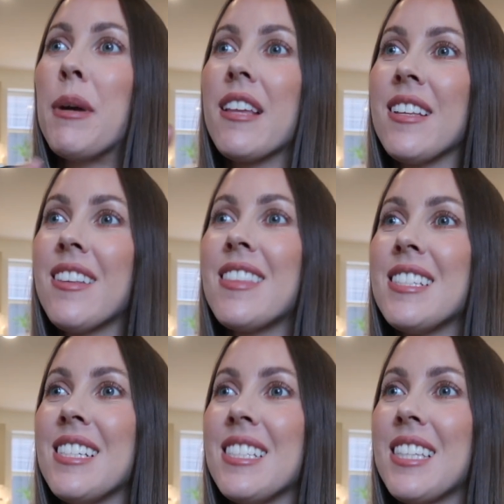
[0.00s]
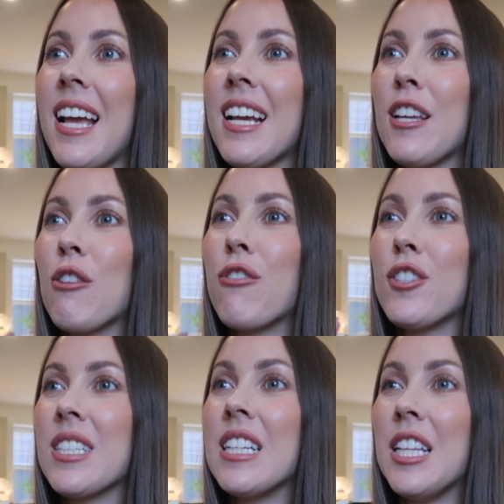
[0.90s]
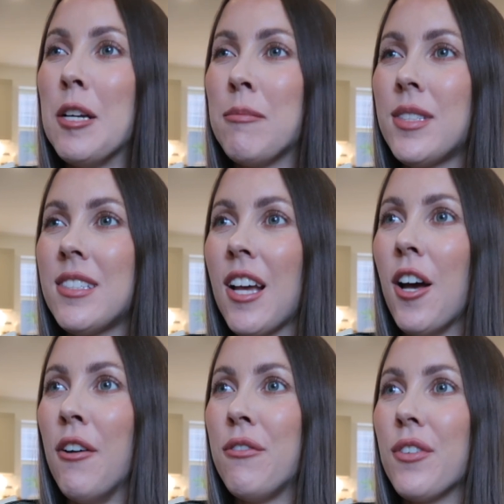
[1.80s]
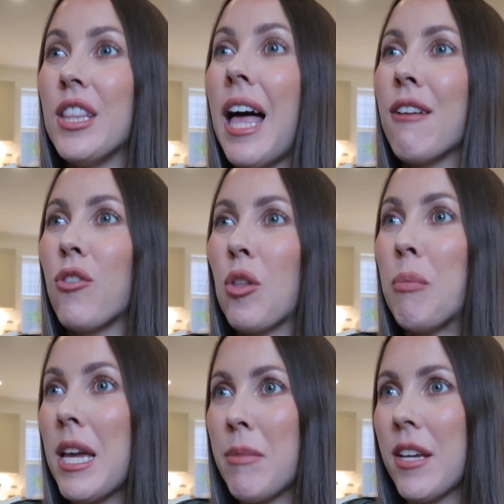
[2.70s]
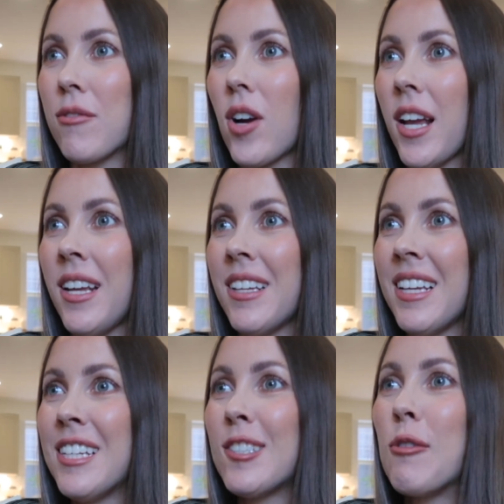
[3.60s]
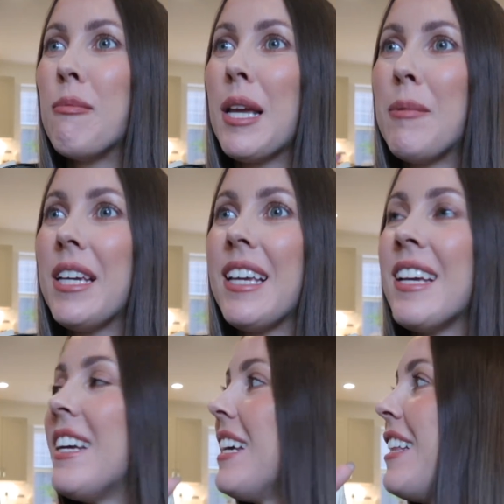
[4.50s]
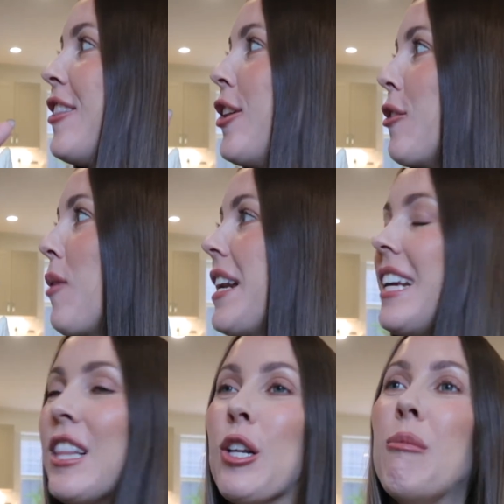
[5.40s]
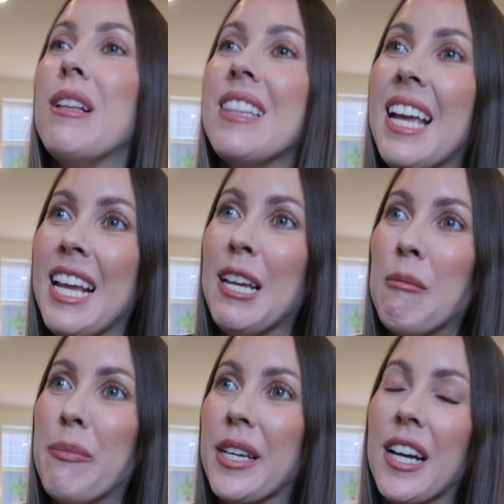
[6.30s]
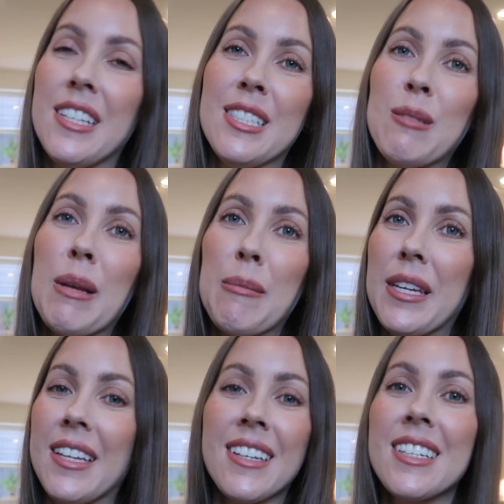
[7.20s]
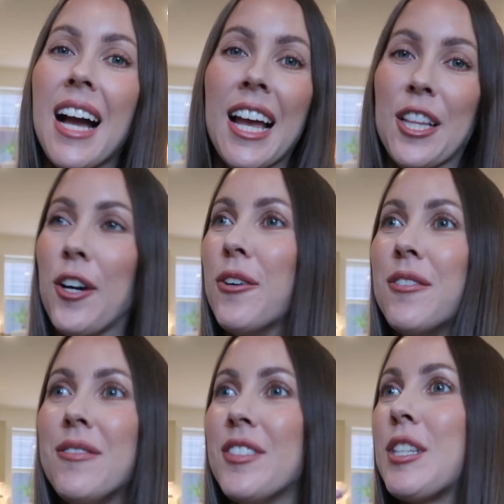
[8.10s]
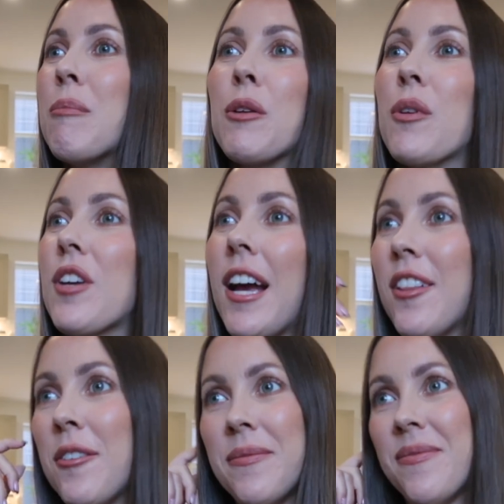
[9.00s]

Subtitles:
But I think that this is, like, the first glimpse of life with a baby, right? So maybe they're running a little bit late because maybe Kylo, something with Kylo.